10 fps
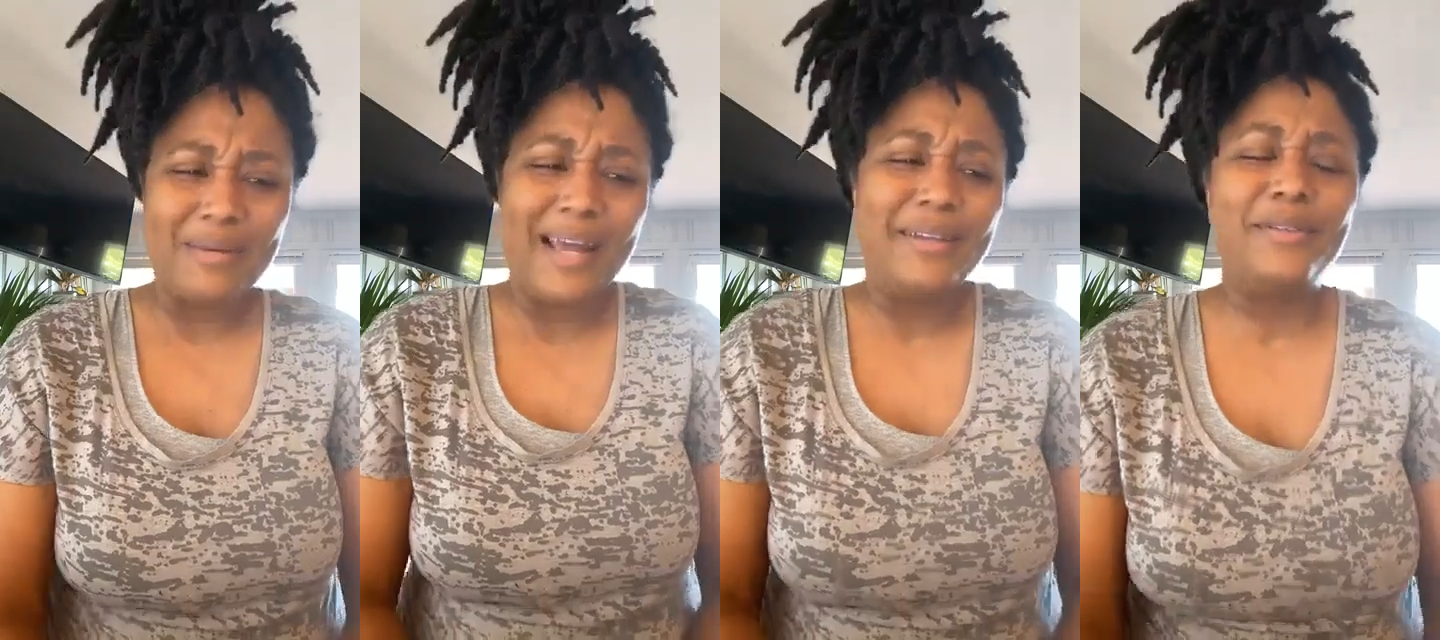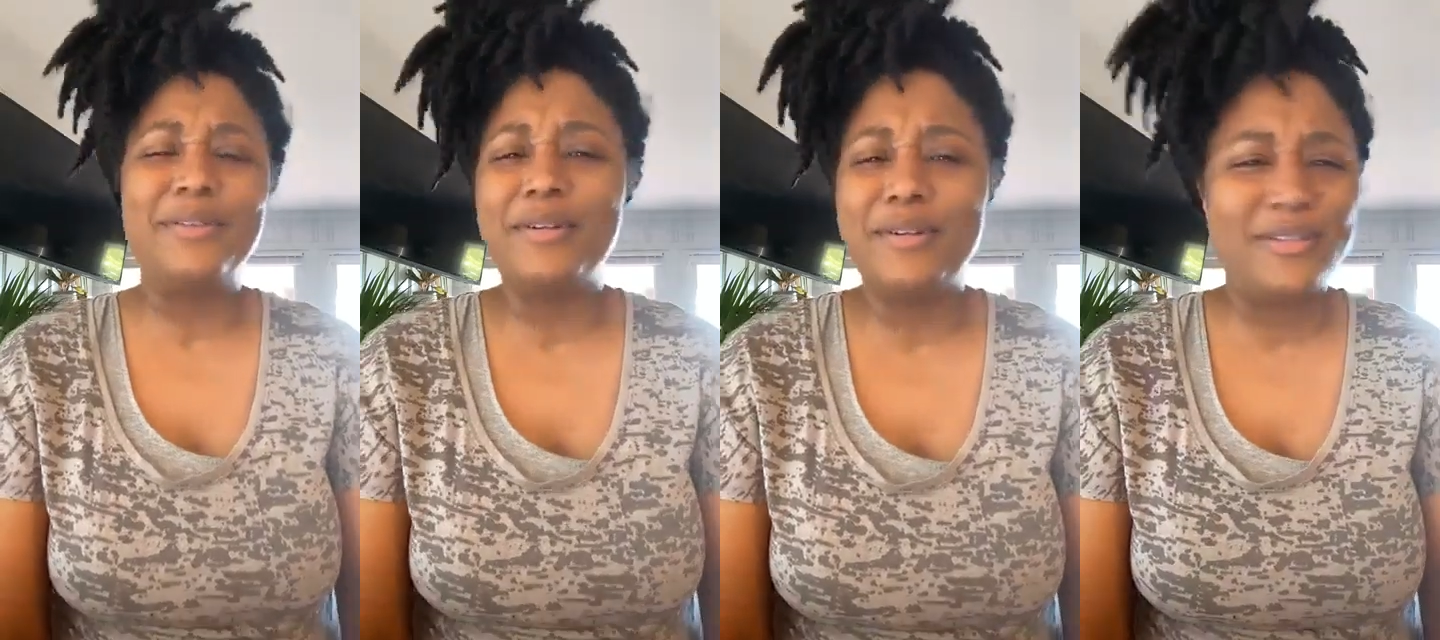Black
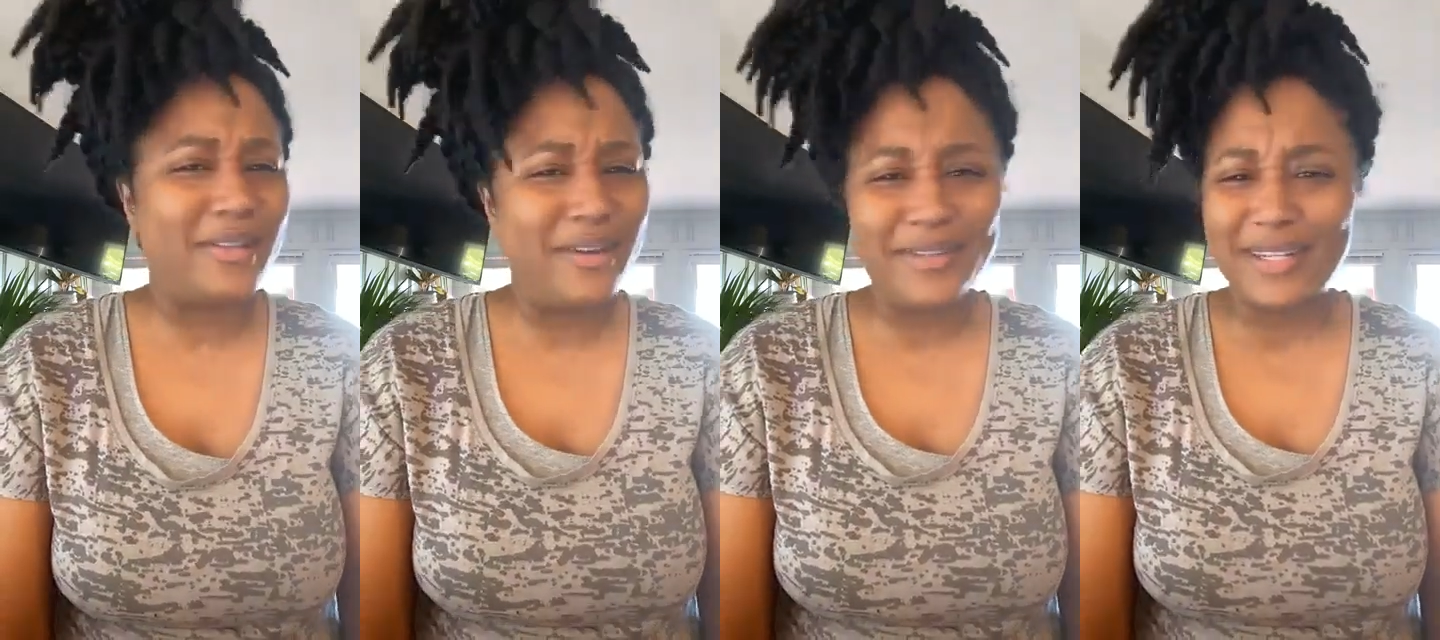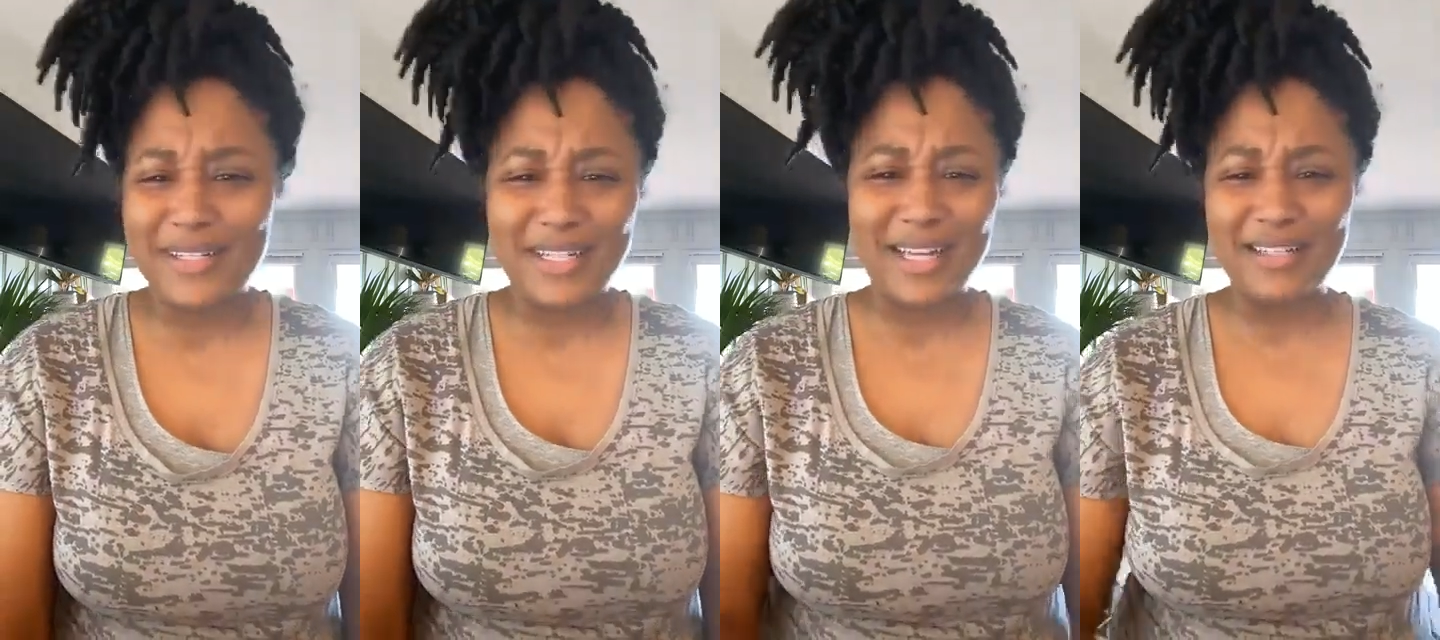little girls never
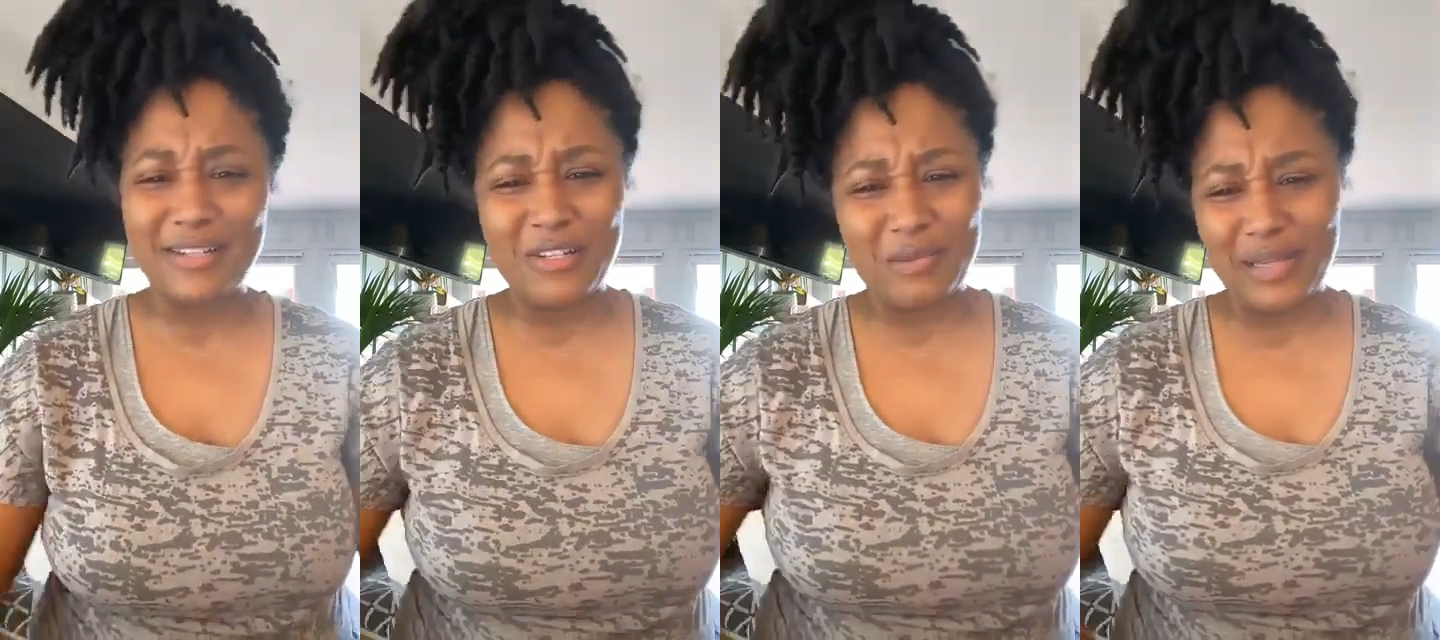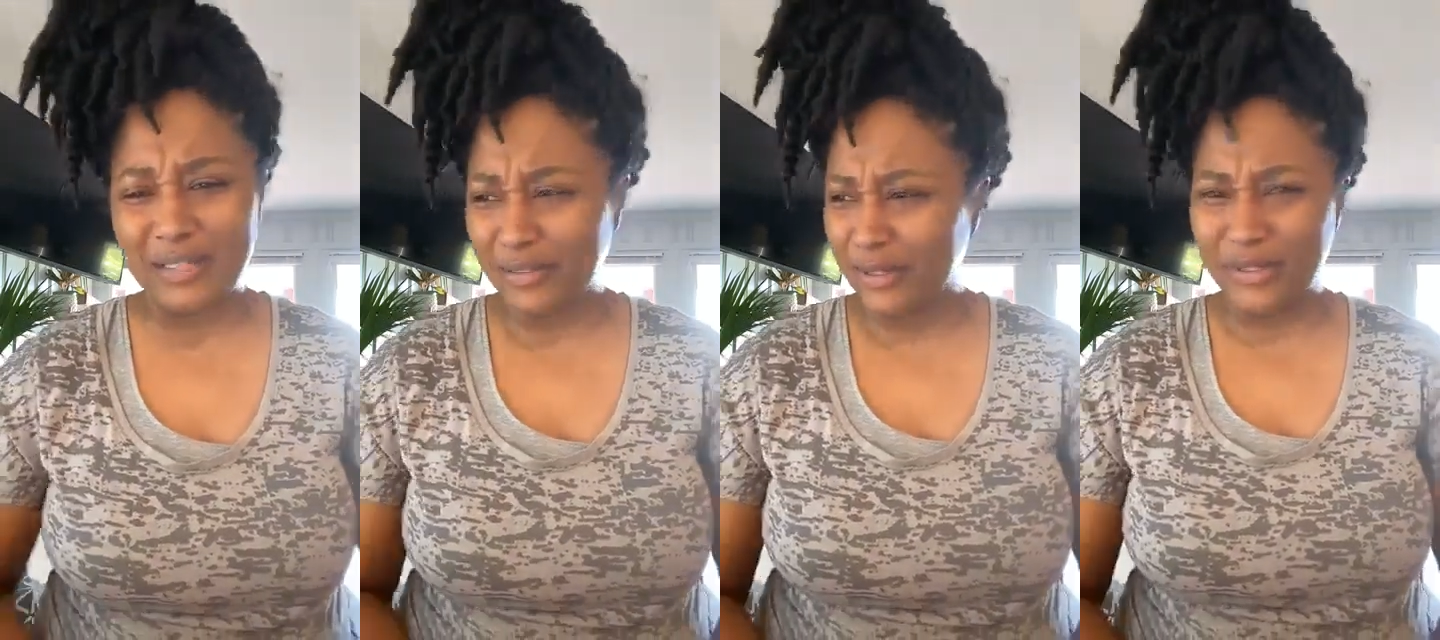get a chance to just
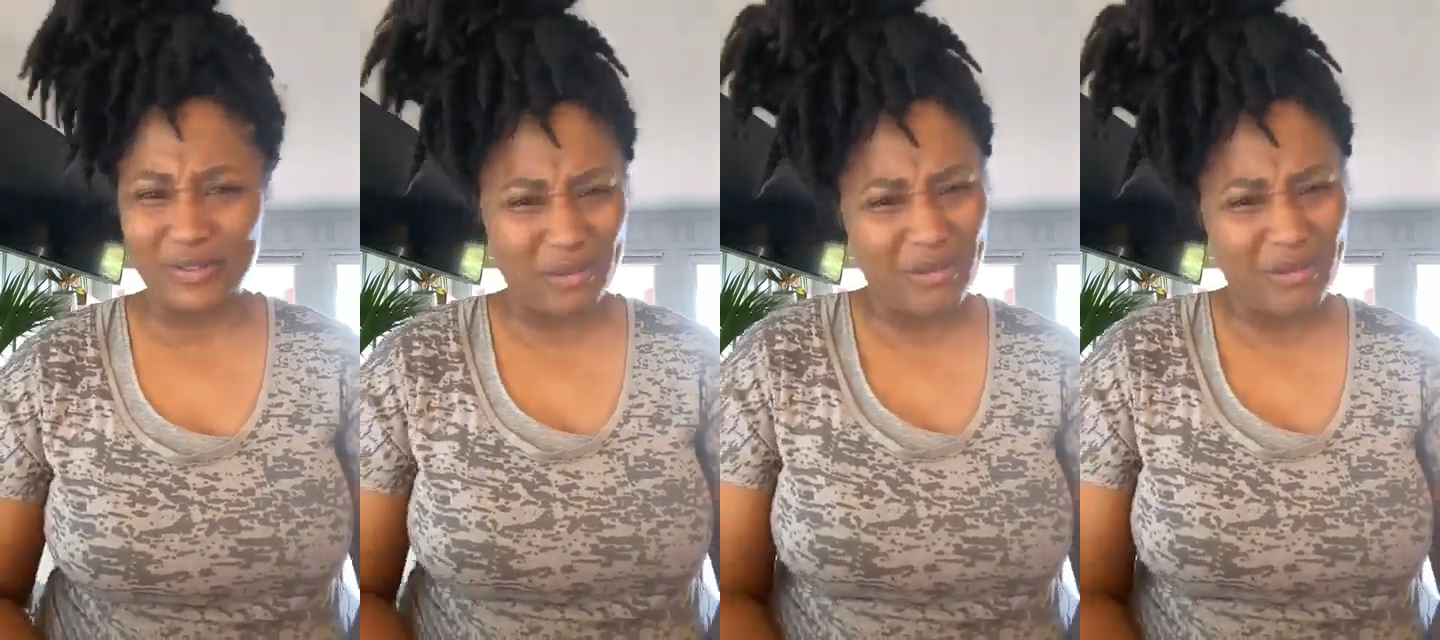be little girls.